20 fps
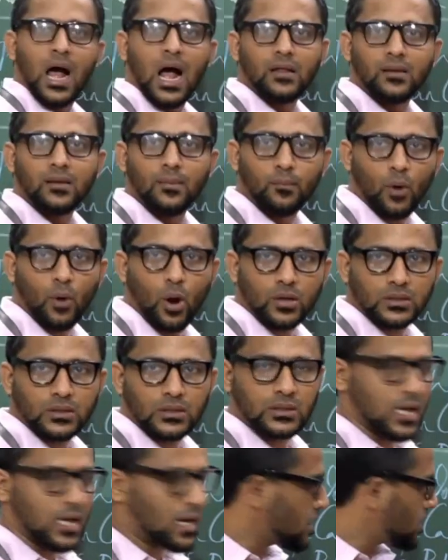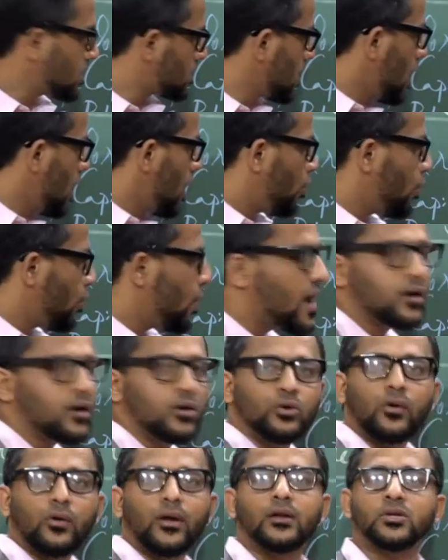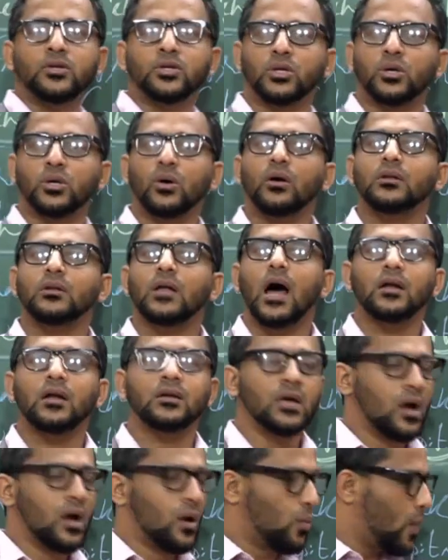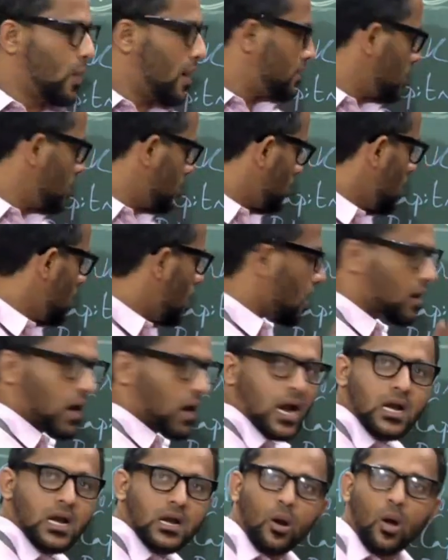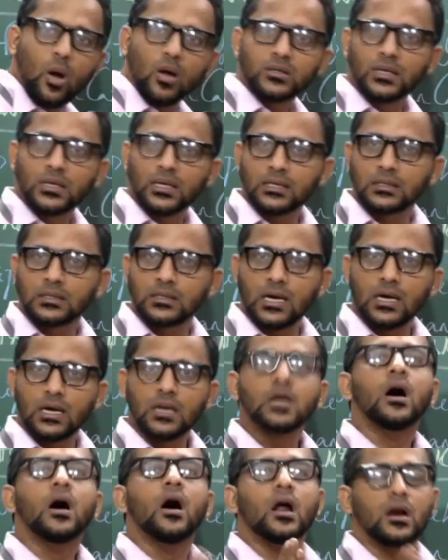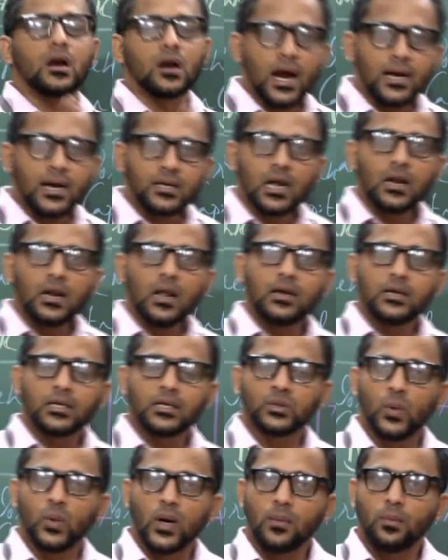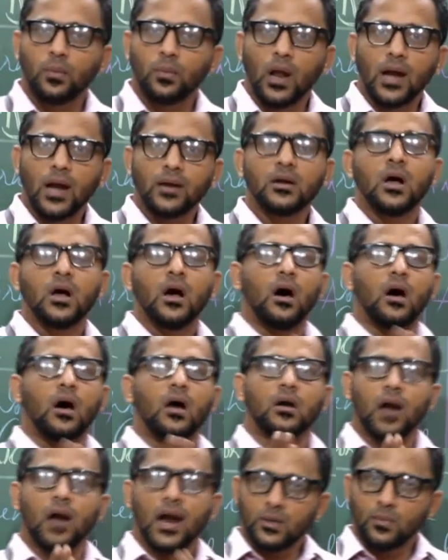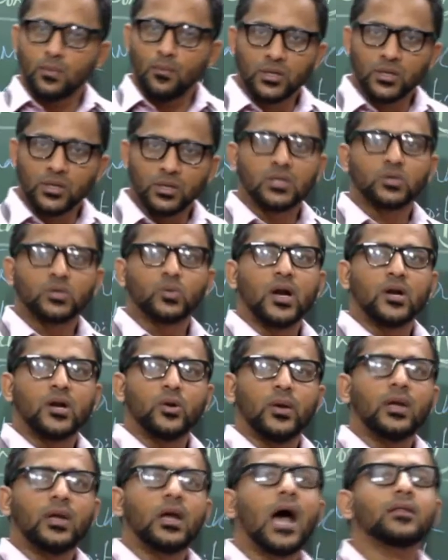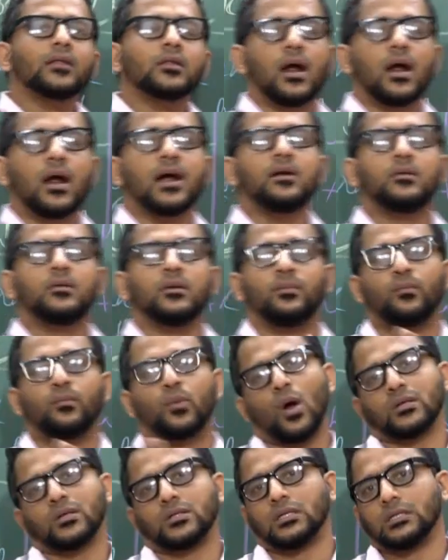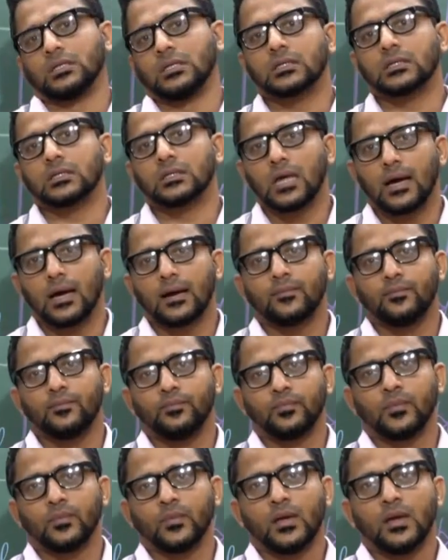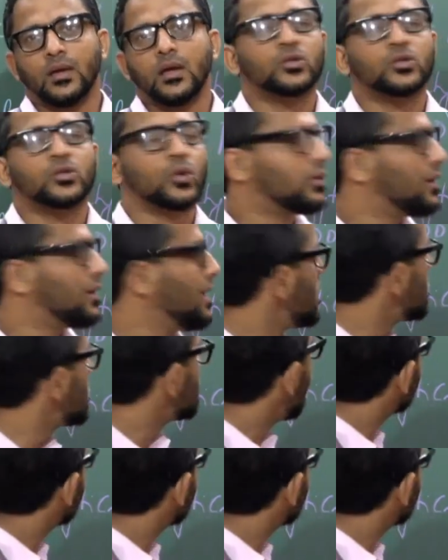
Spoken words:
and the process. That is, we are going to ensure that whether right logic is there, right analytics were applied, right measures we are doing, and the right process is there. So these